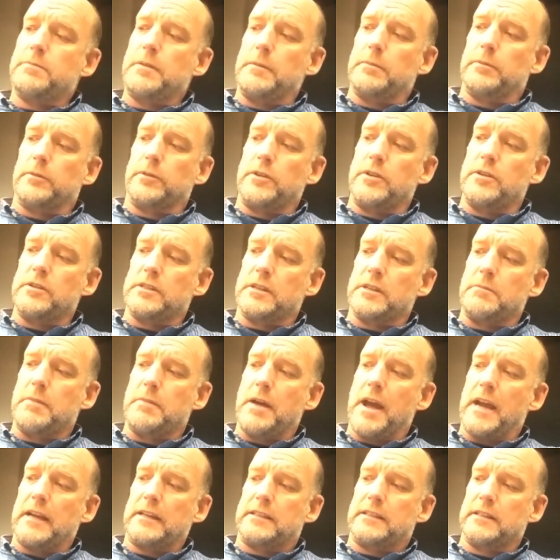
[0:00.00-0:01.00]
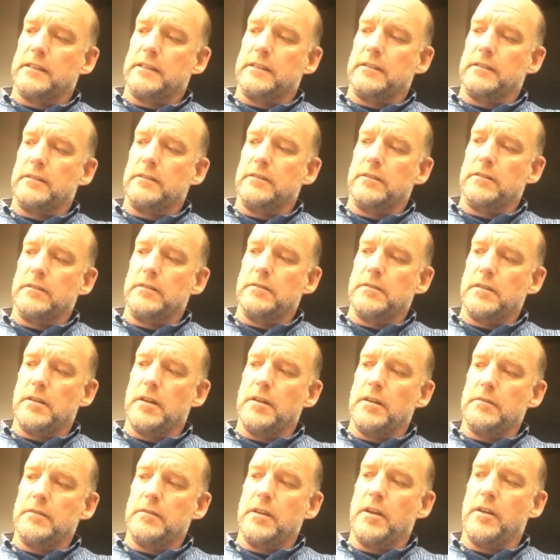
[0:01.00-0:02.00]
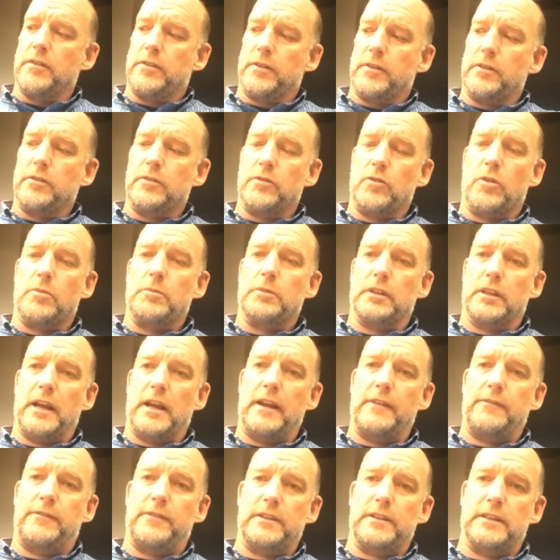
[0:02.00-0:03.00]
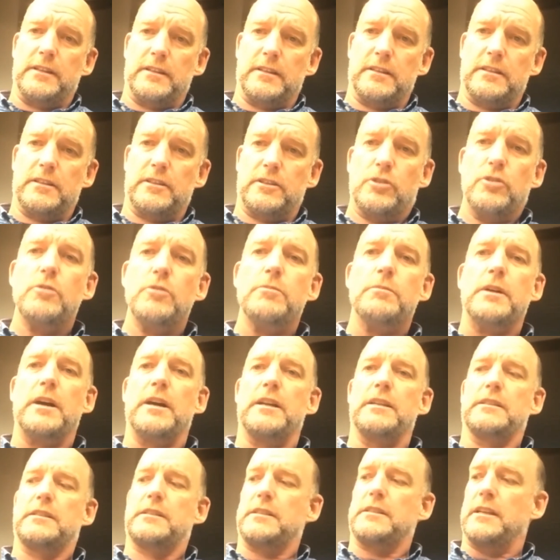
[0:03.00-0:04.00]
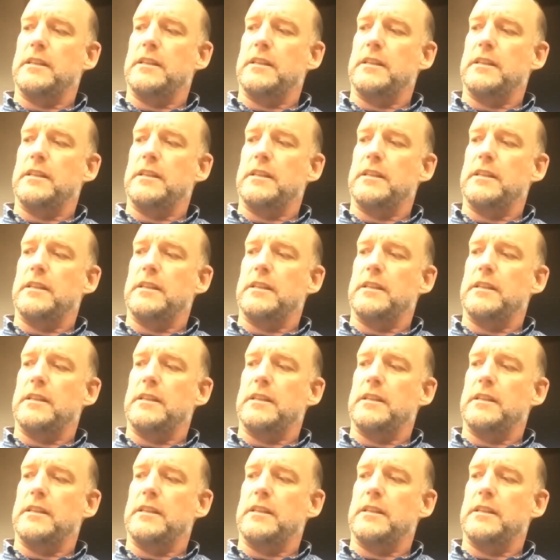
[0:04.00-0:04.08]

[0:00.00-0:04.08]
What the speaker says: People are usually back to their normal life in 2 months,